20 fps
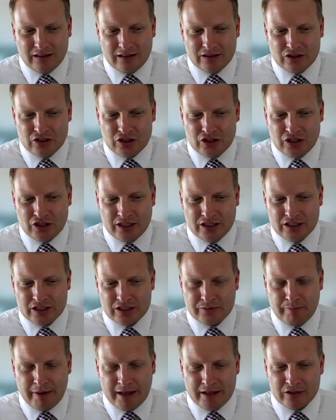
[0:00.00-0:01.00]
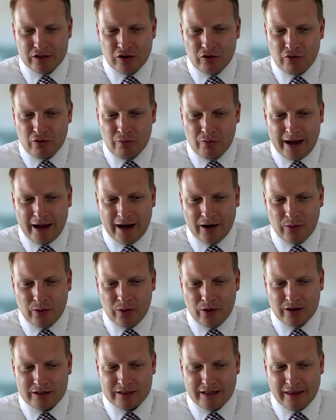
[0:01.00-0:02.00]
she just bends over
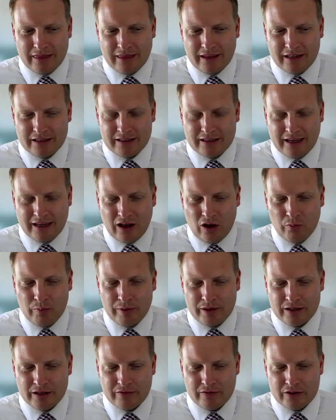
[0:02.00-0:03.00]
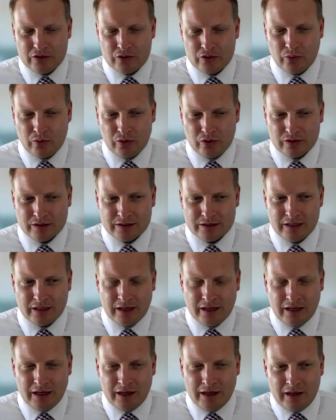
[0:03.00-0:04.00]
backwards, I think, to help individuals
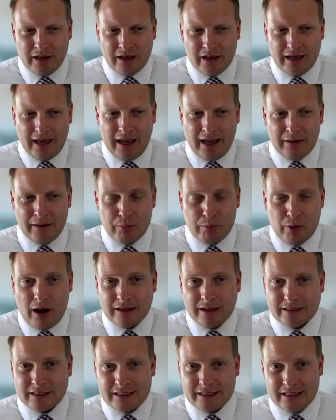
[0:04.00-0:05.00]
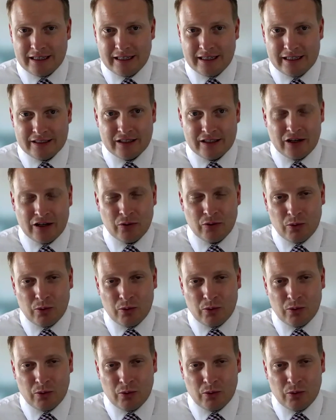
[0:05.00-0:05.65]
and processes and